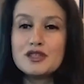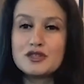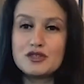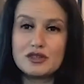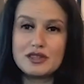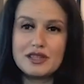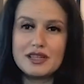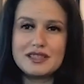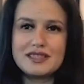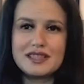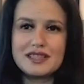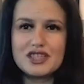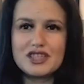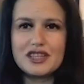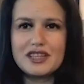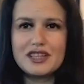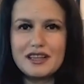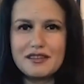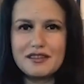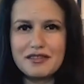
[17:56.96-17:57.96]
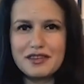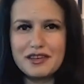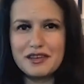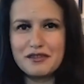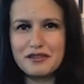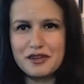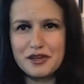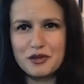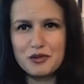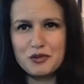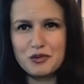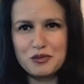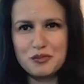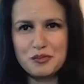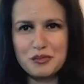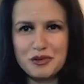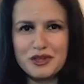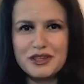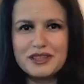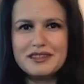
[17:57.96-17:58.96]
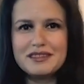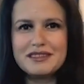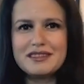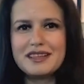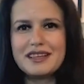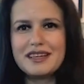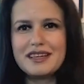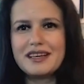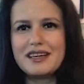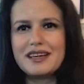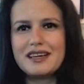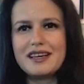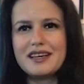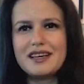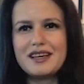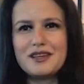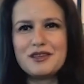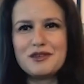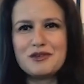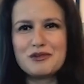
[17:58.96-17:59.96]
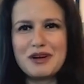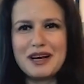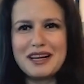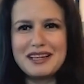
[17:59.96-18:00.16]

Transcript: So that's actually a very, very good point. You're